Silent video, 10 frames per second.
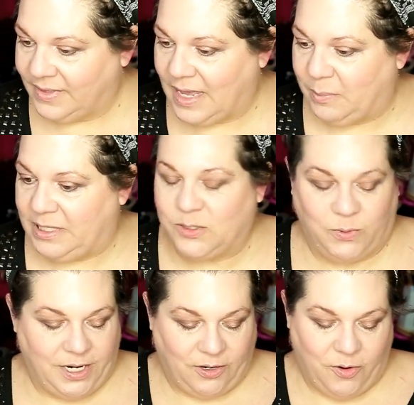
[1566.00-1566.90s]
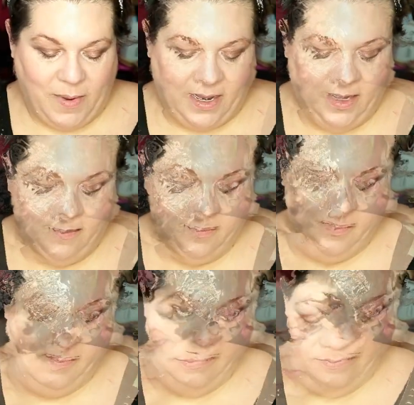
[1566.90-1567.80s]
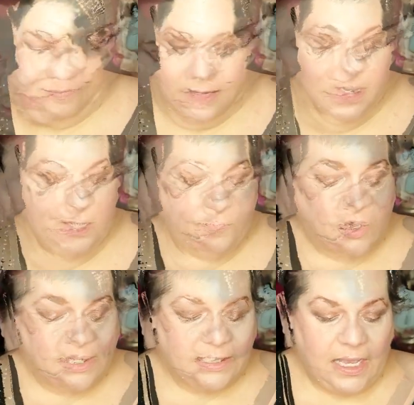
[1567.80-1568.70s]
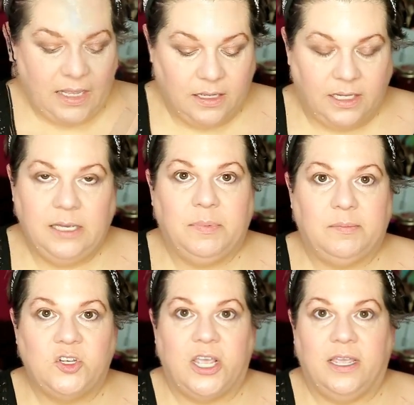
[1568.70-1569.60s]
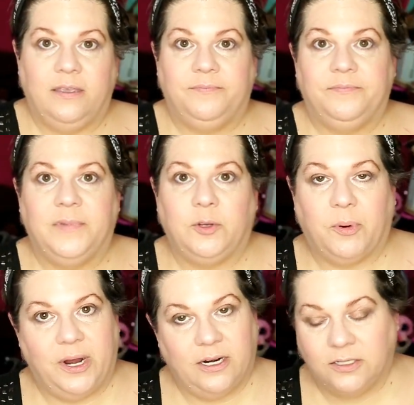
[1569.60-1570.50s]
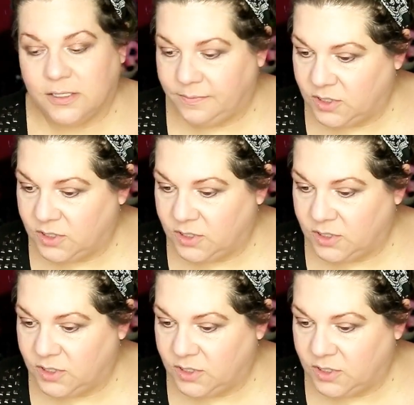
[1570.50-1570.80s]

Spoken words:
that piece will not grow back in. If you guys can, keep MJ in your prayers.